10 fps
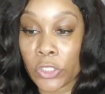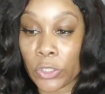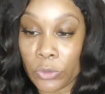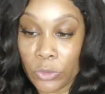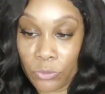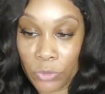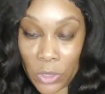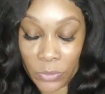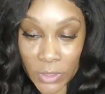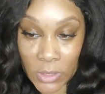So you
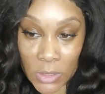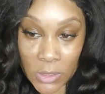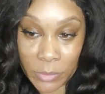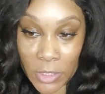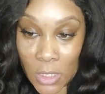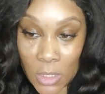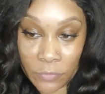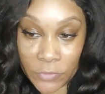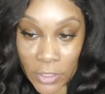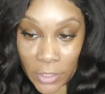know this is the beginning
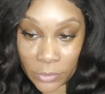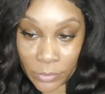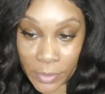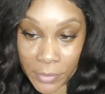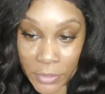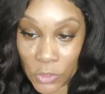of January.